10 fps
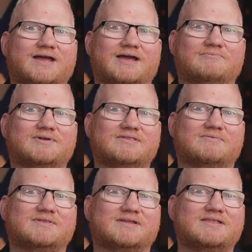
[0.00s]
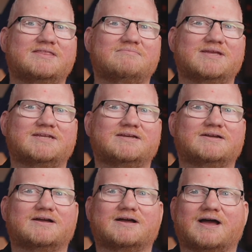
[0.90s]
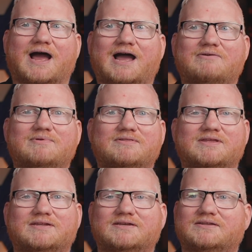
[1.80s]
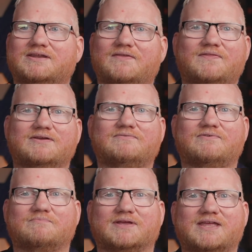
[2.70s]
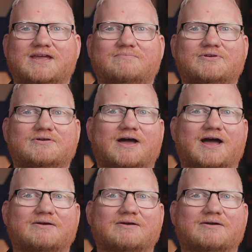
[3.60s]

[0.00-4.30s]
And once I was in the meeting, I was getting nothing from the camera.